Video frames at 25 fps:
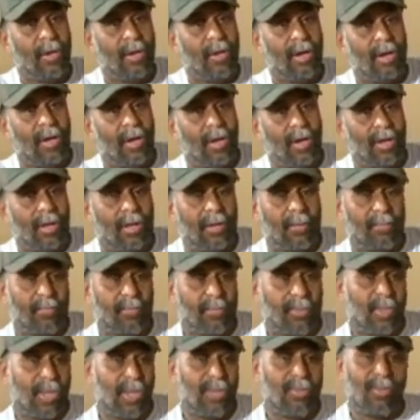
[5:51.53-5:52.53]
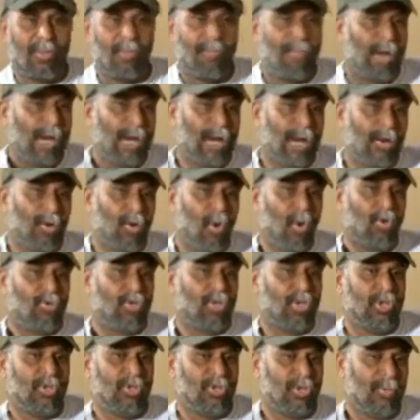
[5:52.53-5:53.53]
there is a bill
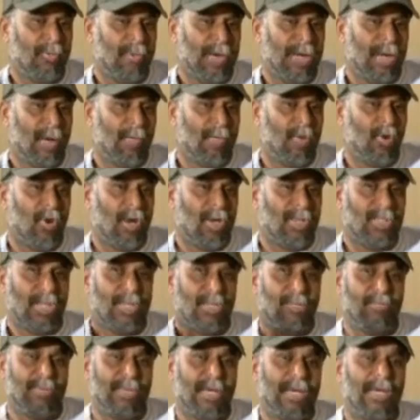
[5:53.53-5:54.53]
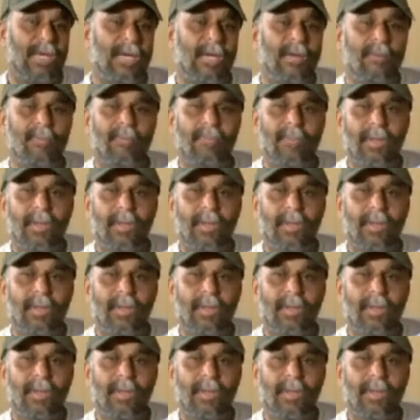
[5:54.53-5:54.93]
goes into the BWSSB